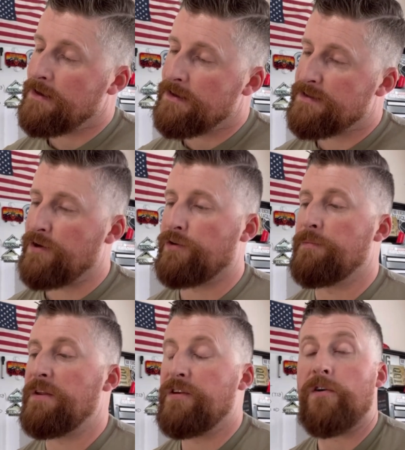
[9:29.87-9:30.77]
So to
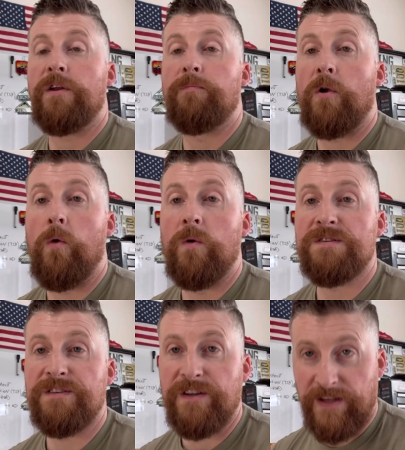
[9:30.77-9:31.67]
me, TRD Pro
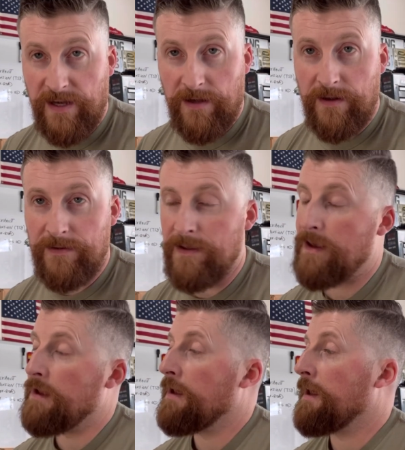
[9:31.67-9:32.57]
wasn't going to cut it.
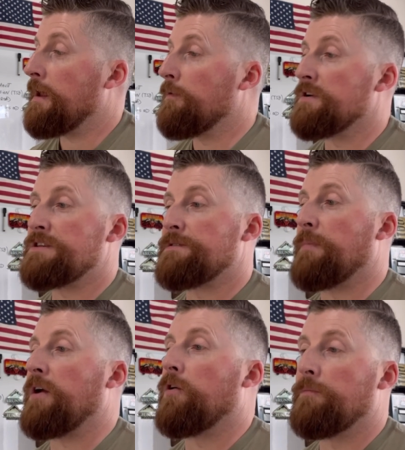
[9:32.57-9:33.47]
It was
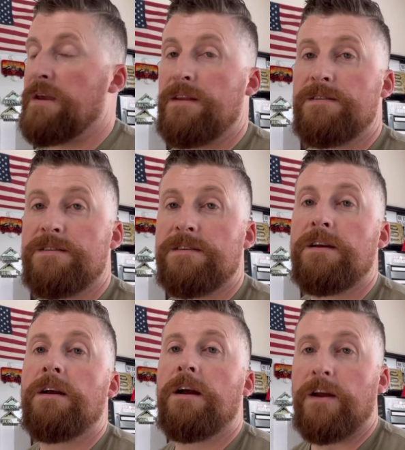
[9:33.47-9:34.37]
by all means
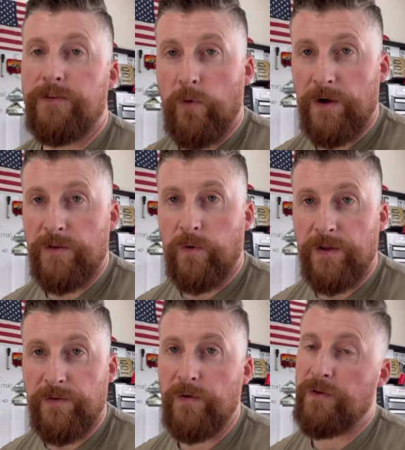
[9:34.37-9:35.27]
a
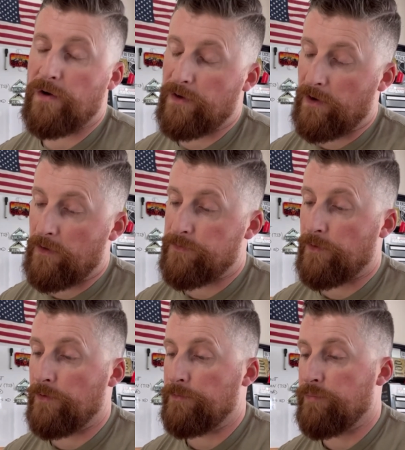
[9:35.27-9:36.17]
2022 TRD
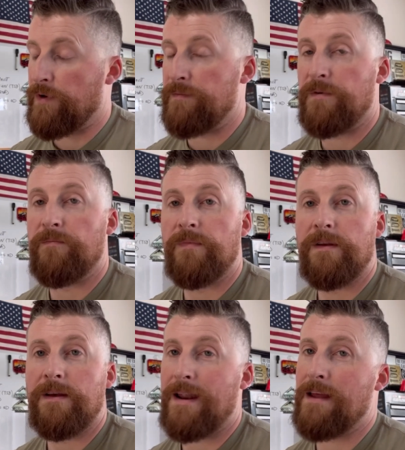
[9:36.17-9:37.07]
Off-Road Premium.
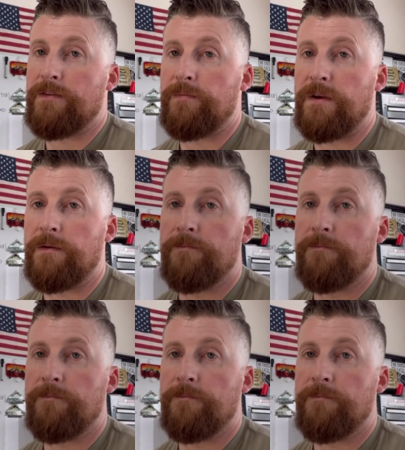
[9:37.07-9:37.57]
It had to be.